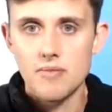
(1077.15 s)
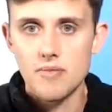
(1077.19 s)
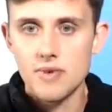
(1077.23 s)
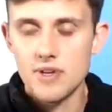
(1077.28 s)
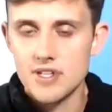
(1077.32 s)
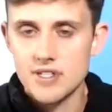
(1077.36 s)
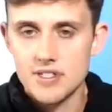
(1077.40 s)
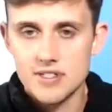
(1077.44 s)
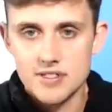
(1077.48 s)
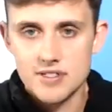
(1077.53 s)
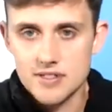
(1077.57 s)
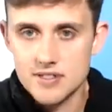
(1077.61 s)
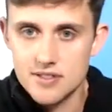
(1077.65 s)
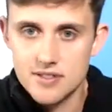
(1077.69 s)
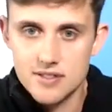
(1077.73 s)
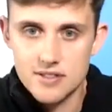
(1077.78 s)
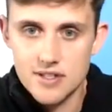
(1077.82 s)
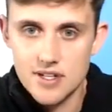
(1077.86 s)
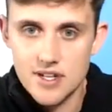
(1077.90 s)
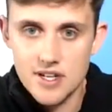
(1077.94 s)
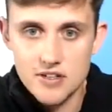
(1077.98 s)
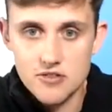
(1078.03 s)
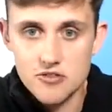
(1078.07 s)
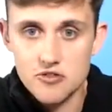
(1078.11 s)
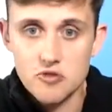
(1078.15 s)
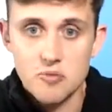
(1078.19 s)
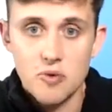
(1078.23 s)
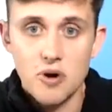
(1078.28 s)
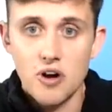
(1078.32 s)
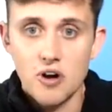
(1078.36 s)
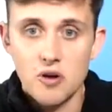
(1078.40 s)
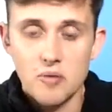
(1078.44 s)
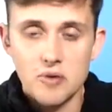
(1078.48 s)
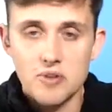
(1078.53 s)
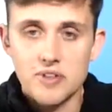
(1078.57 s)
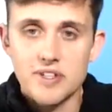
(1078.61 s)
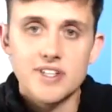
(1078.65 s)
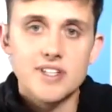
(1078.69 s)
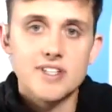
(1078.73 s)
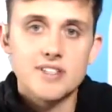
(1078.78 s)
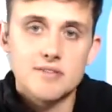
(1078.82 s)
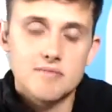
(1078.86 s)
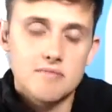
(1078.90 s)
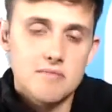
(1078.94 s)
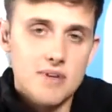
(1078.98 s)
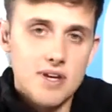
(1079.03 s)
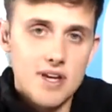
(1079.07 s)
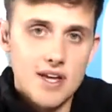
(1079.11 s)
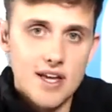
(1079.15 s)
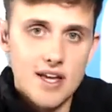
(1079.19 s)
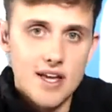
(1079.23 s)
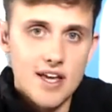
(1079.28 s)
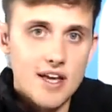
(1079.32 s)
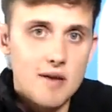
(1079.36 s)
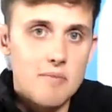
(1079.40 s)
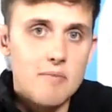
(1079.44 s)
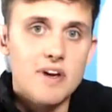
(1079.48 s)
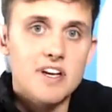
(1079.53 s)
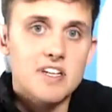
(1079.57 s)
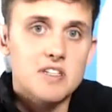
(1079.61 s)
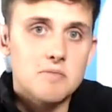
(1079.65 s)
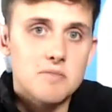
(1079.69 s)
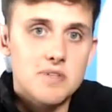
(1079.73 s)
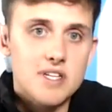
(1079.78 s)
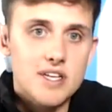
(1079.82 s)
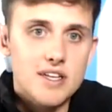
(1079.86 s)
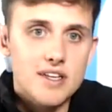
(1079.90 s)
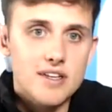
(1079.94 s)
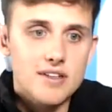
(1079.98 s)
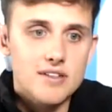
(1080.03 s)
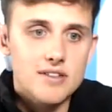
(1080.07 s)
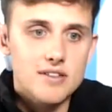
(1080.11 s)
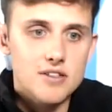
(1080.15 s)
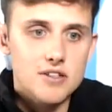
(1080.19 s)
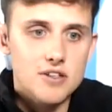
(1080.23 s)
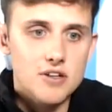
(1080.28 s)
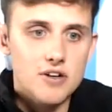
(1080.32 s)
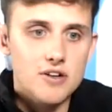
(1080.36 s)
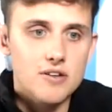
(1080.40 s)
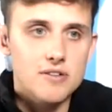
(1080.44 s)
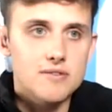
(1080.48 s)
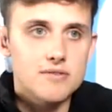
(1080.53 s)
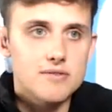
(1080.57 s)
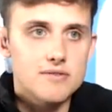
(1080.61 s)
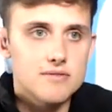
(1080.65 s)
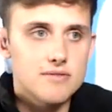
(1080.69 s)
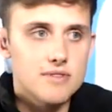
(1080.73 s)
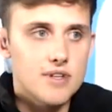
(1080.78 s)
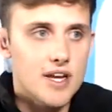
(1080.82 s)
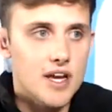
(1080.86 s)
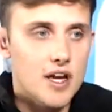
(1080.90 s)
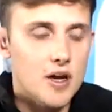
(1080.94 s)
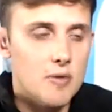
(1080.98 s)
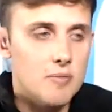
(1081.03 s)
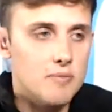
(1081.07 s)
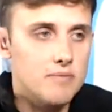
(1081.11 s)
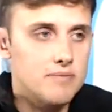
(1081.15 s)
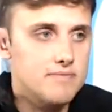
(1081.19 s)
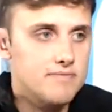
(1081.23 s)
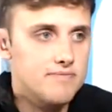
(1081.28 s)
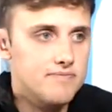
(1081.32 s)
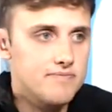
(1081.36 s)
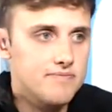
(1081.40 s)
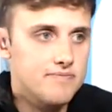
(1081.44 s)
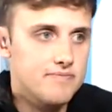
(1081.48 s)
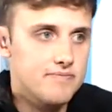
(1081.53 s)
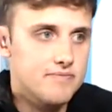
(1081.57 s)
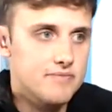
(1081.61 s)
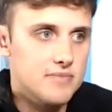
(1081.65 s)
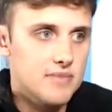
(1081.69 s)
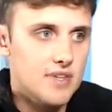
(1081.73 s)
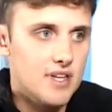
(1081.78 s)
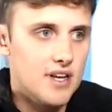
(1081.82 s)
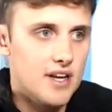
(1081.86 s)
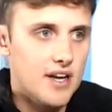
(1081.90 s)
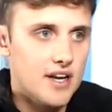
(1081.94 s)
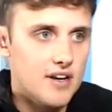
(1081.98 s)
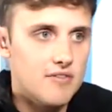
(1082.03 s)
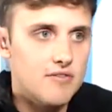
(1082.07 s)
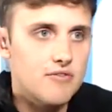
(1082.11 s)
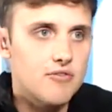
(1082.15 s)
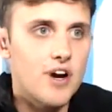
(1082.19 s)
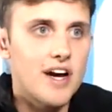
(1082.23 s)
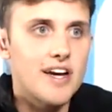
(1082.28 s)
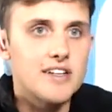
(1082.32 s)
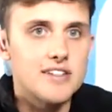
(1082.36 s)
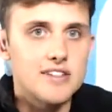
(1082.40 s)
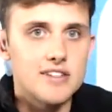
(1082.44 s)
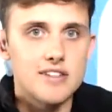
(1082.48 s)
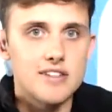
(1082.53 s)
is remarkable. And it makes me kind of frightened to